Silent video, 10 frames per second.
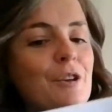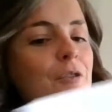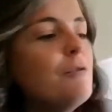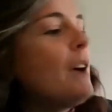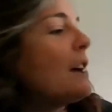
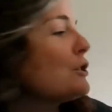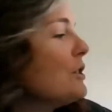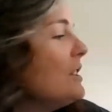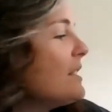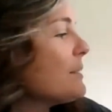
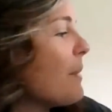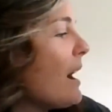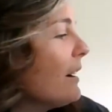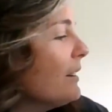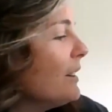Vashti
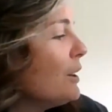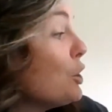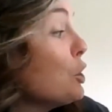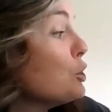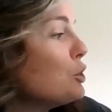smiled.
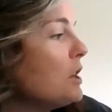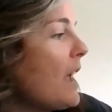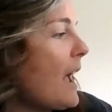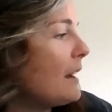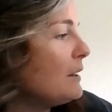She
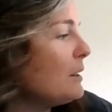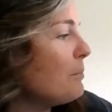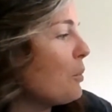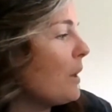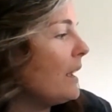handed the
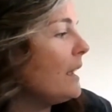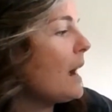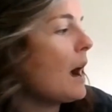boy